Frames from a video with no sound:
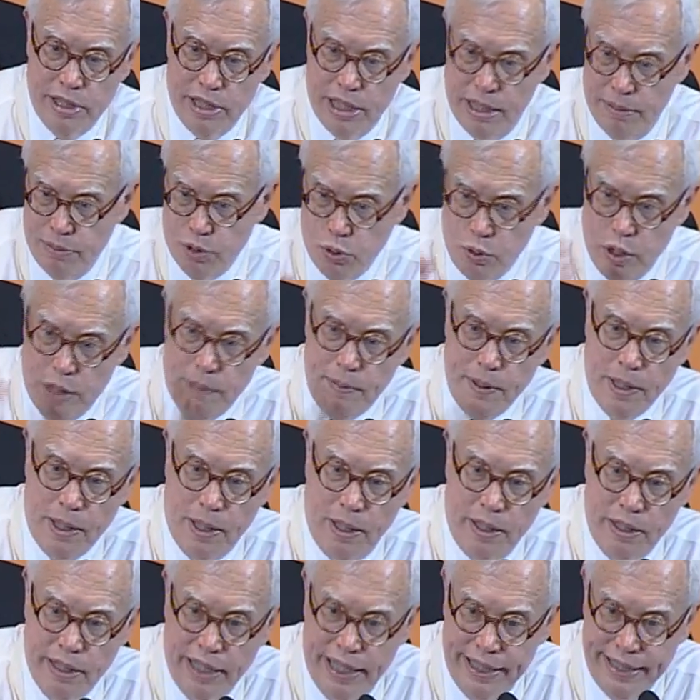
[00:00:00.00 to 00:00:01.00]
And I'm sweeping
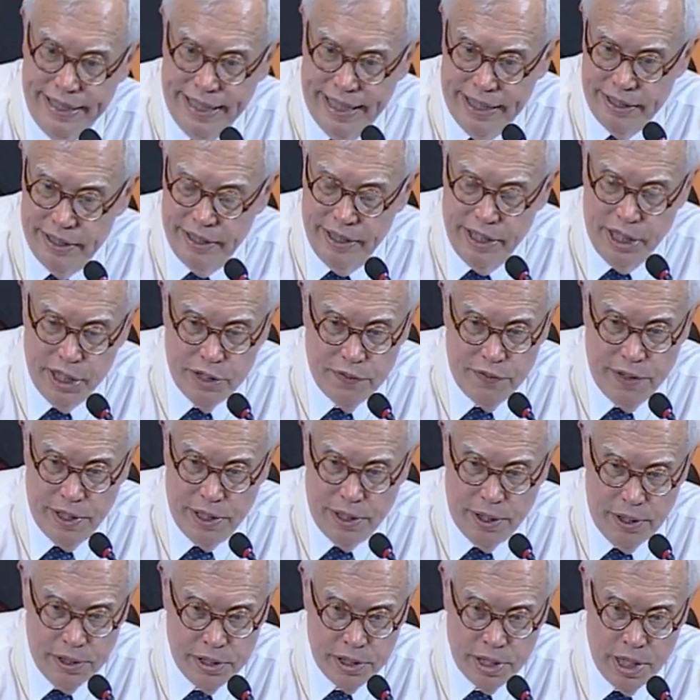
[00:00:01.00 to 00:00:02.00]
all that down in these
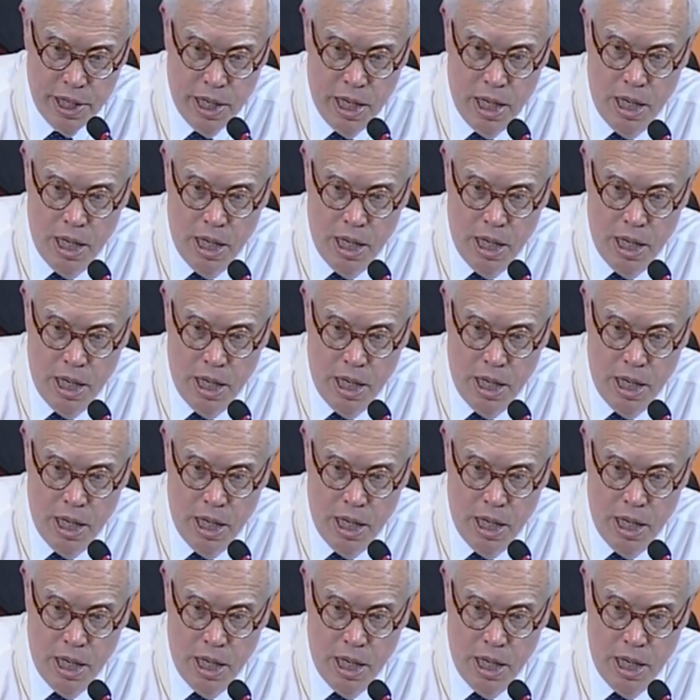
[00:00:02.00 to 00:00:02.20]
figures.